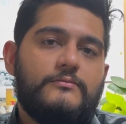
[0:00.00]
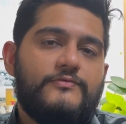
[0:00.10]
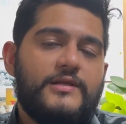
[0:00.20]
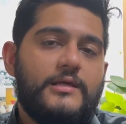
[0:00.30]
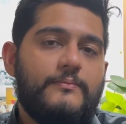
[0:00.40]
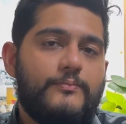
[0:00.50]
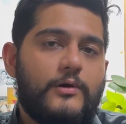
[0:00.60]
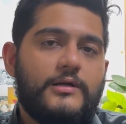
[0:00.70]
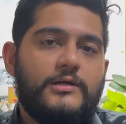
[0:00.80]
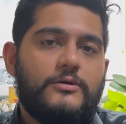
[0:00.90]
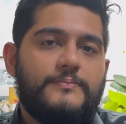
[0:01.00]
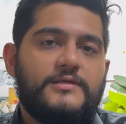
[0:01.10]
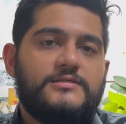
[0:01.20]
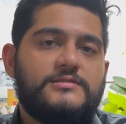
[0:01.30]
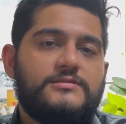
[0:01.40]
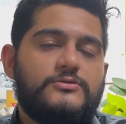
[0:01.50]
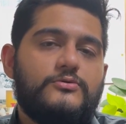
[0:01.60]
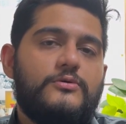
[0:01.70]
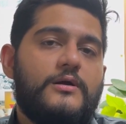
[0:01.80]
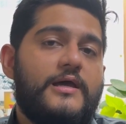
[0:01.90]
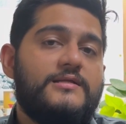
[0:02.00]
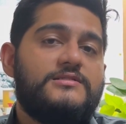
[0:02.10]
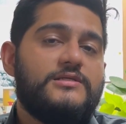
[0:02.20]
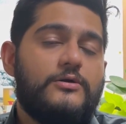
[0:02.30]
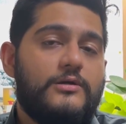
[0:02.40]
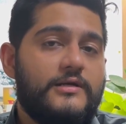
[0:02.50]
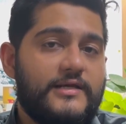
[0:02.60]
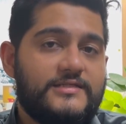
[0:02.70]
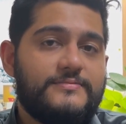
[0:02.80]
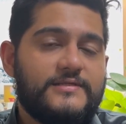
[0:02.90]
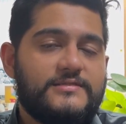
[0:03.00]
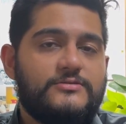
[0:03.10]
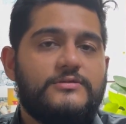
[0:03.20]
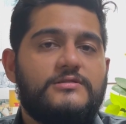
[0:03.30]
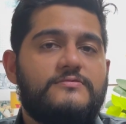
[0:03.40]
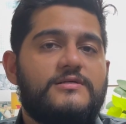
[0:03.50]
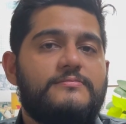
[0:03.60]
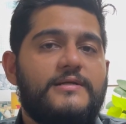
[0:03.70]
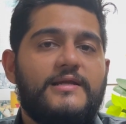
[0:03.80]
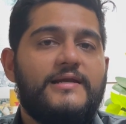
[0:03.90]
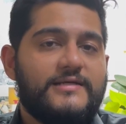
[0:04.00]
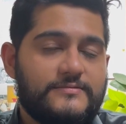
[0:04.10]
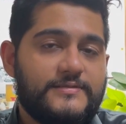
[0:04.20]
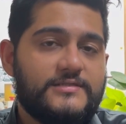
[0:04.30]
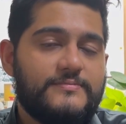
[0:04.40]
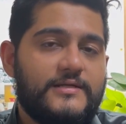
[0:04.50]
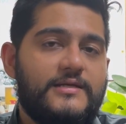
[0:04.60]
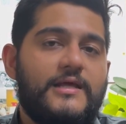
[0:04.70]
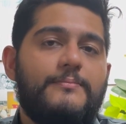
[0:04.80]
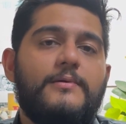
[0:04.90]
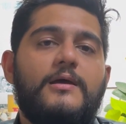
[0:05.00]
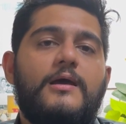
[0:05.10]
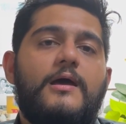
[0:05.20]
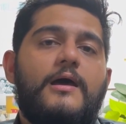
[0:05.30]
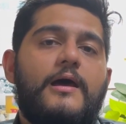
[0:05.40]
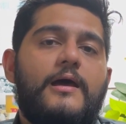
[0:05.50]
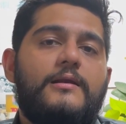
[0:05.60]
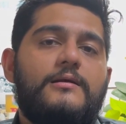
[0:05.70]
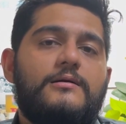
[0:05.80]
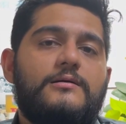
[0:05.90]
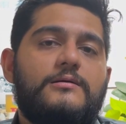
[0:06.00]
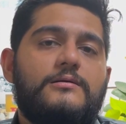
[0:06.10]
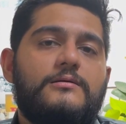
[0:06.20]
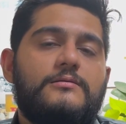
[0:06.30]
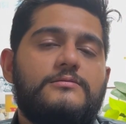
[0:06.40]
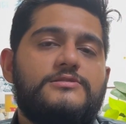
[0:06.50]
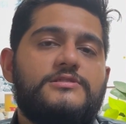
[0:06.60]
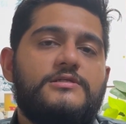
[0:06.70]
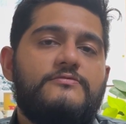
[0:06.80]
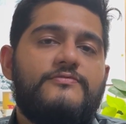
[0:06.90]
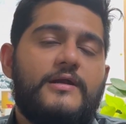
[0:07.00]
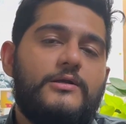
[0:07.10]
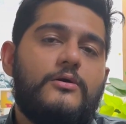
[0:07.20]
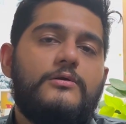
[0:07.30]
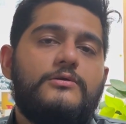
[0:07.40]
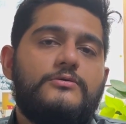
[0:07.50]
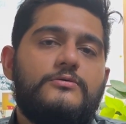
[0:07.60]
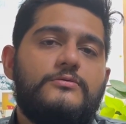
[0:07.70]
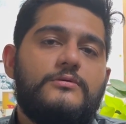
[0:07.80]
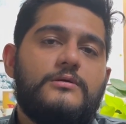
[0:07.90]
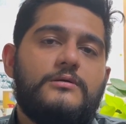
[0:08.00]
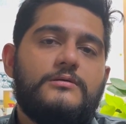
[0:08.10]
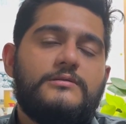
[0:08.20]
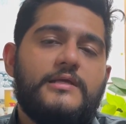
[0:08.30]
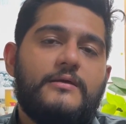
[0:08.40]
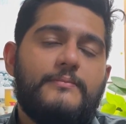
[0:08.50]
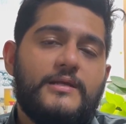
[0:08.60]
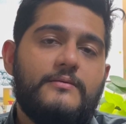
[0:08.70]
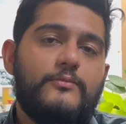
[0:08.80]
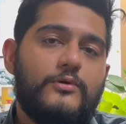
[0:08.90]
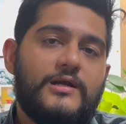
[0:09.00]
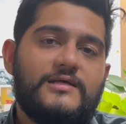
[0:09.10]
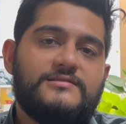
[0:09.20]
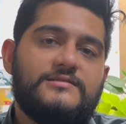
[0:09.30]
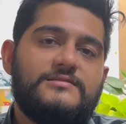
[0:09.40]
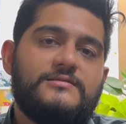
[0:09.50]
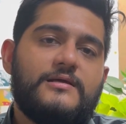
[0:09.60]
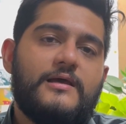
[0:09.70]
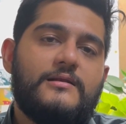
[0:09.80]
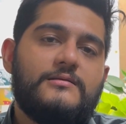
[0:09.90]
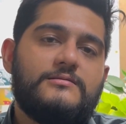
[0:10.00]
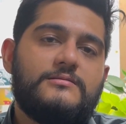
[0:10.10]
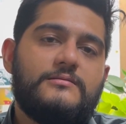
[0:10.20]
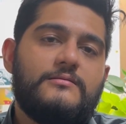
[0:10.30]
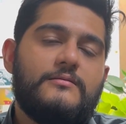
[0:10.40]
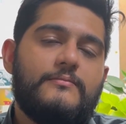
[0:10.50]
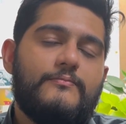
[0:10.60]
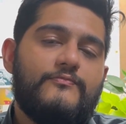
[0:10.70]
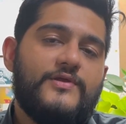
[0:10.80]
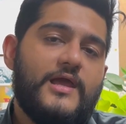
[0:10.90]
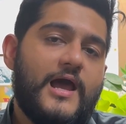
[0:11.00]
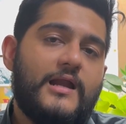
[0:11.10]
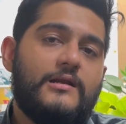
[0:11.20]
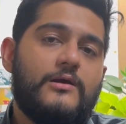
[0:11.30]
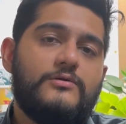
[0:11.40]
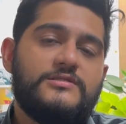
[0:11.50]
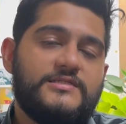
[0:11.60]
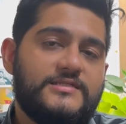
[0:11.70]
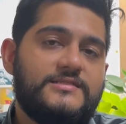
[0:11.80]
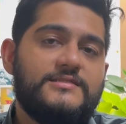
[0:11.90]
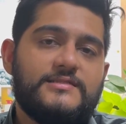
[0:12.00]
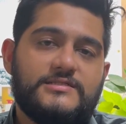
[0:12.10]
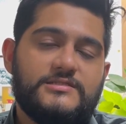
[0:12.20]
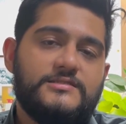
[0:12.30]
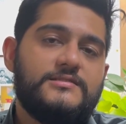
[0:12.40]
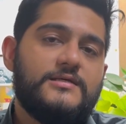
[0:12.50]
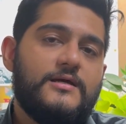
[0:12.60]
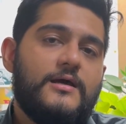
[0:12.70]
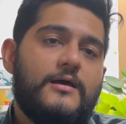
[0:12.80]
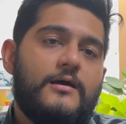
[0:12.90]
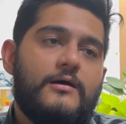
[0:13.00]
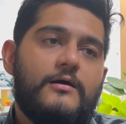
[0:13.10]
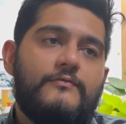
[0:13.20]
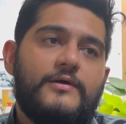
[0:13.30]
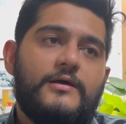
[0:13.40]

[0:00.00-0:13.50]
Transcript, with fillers: very important topics, so hence she called it Express. So this was Midnight Express by the name, and she went on to take many more classes, and we had around 60 sessions or